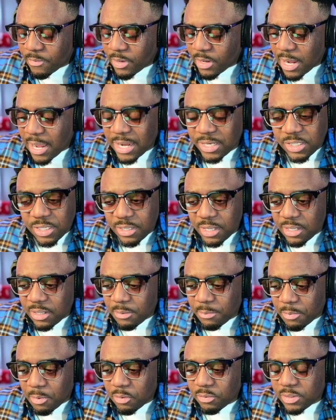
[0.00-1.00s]
I actually think they're
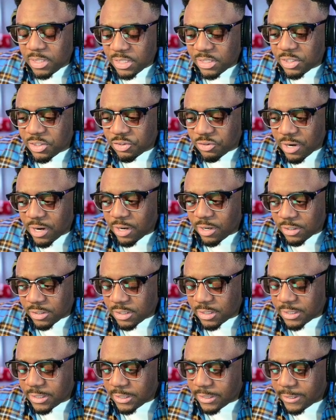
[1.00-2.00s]
both decent
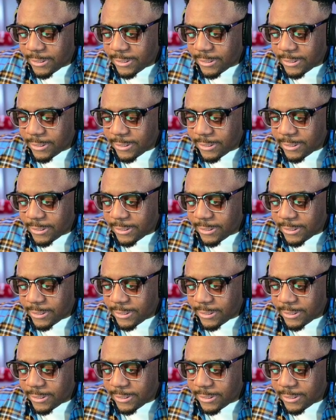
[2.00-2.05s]
strikers.